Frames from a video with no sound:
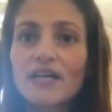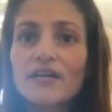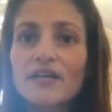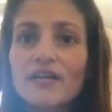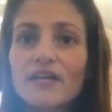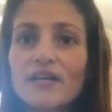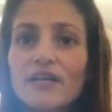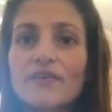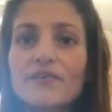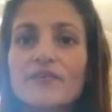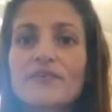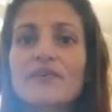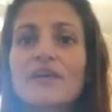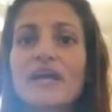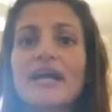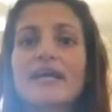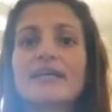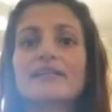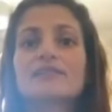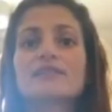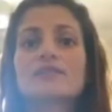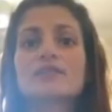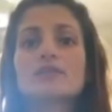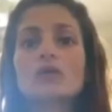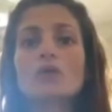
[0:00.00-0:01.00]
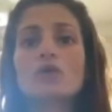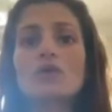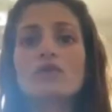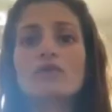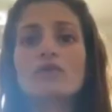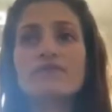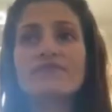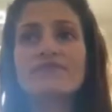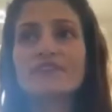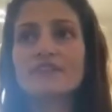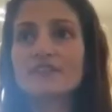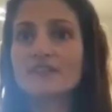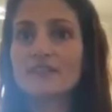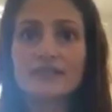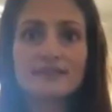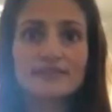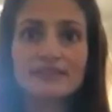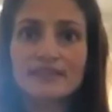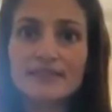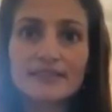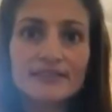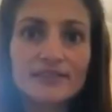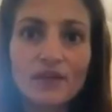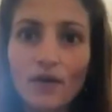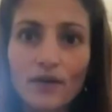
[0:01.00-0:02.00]
Right. So
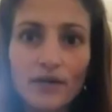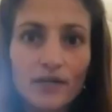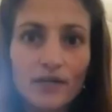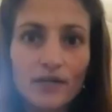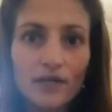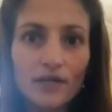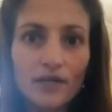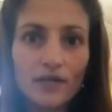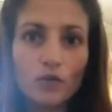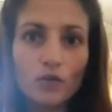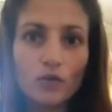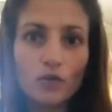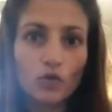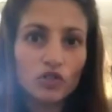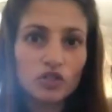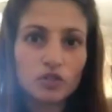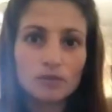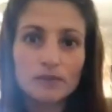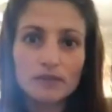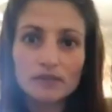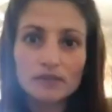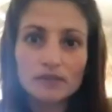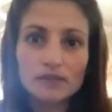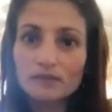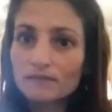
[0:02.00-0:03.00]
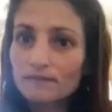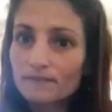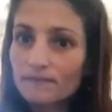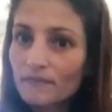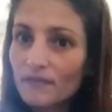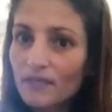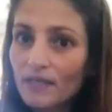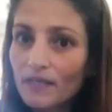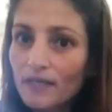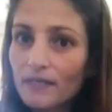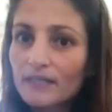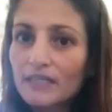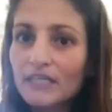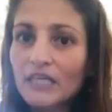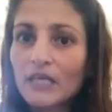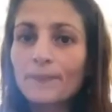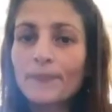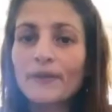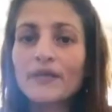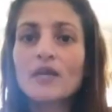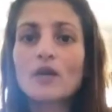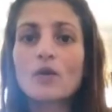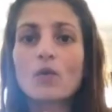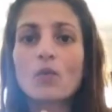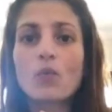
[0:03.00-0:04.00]
fitness is non-negotiable.
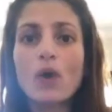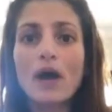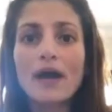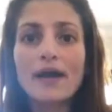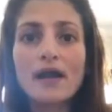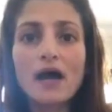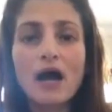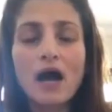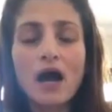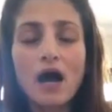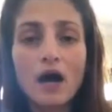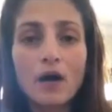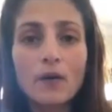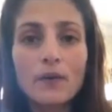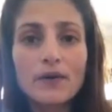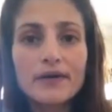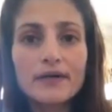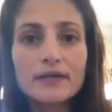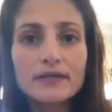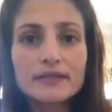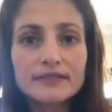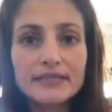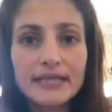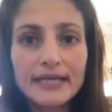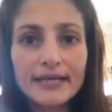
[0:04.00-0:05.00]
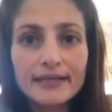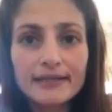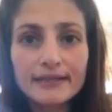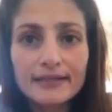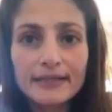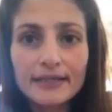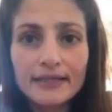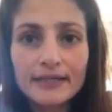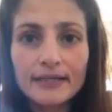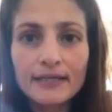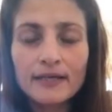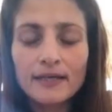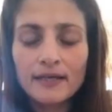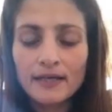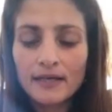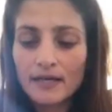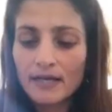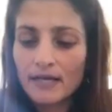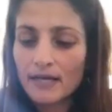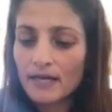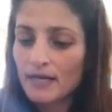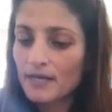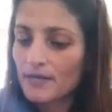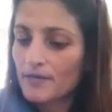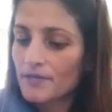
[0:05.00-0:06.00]
Keeping your 1 hour daily,
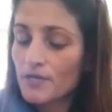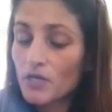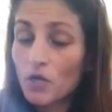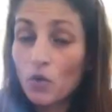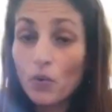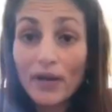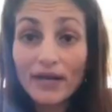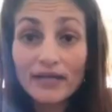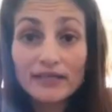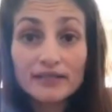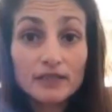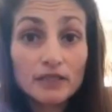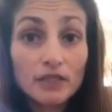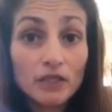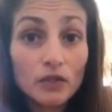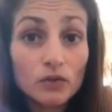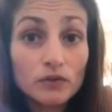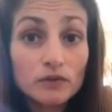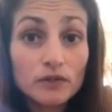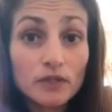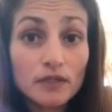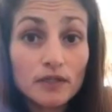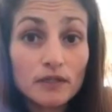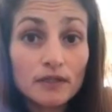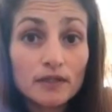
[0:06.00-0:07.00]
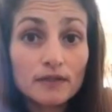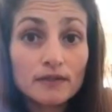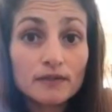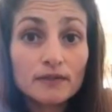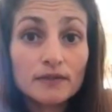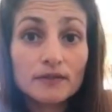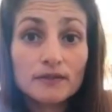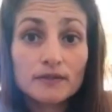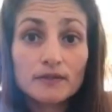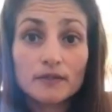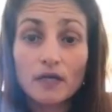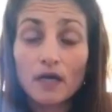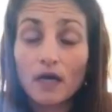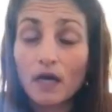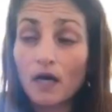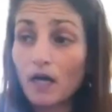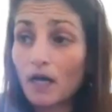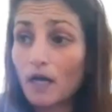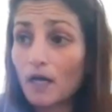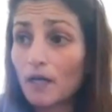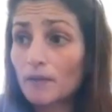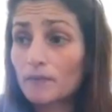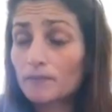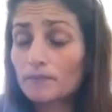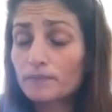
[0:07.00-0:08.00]
no excuses,
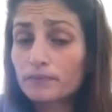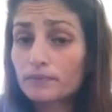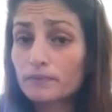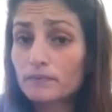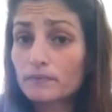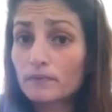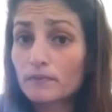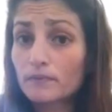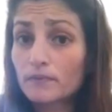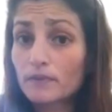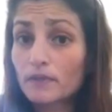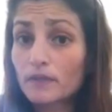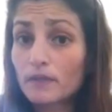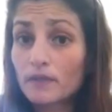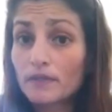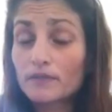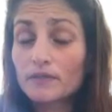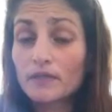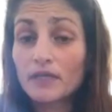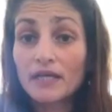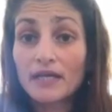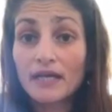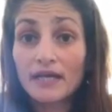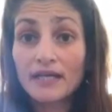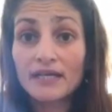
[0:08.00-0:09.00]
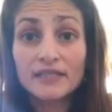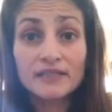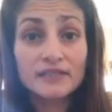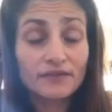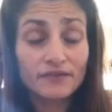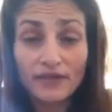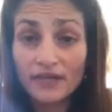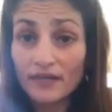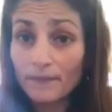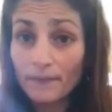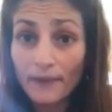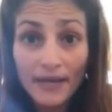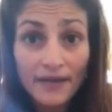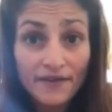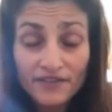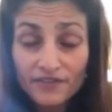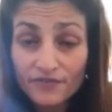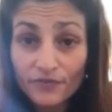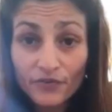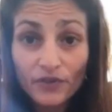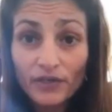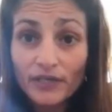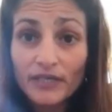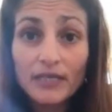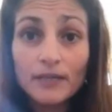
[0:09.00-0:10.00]
is
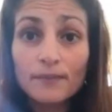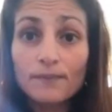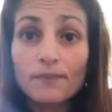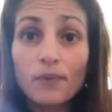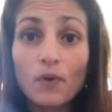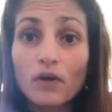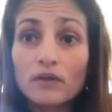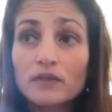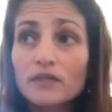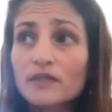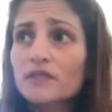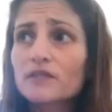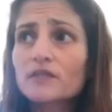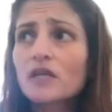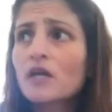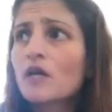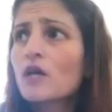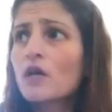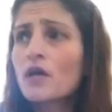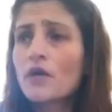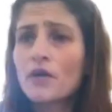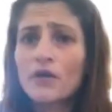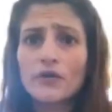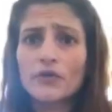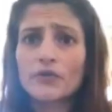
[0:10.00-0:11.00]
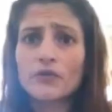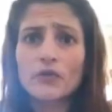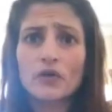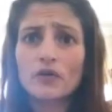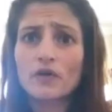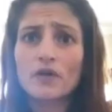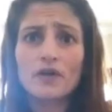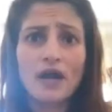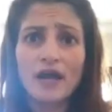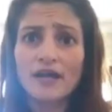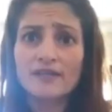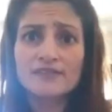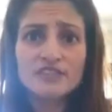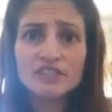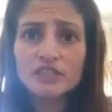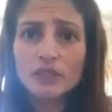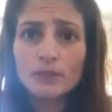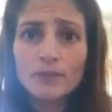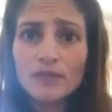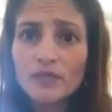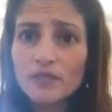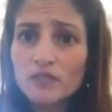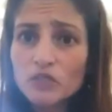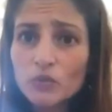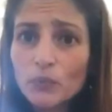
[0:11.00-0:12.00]
really important. You're not
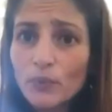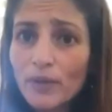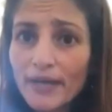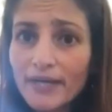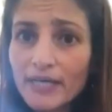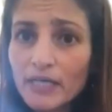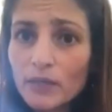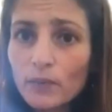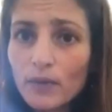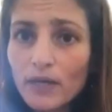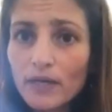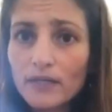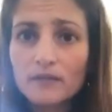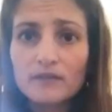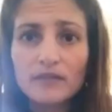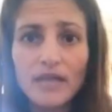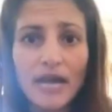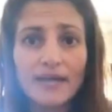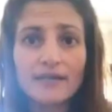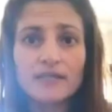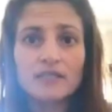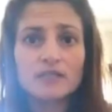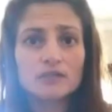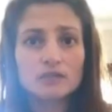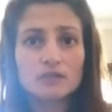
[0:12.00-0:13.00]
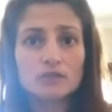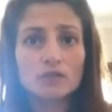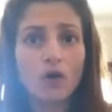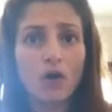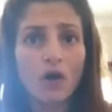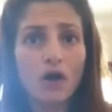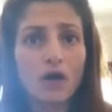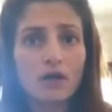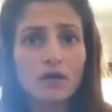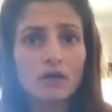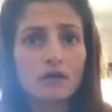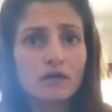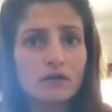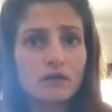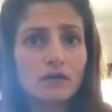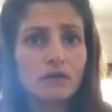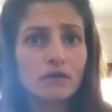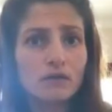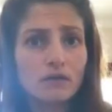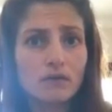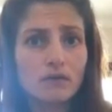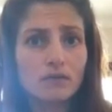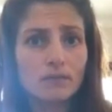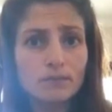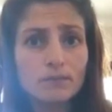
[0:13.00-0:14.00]
answerable to anyone. That is your
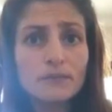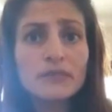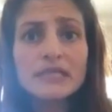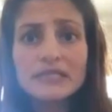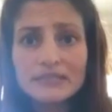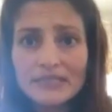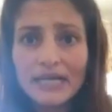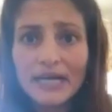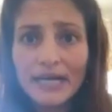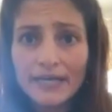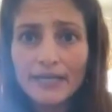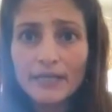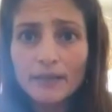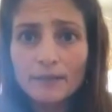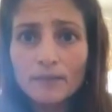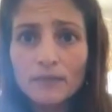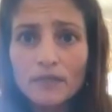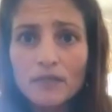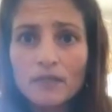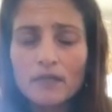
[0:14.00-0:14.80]
me time,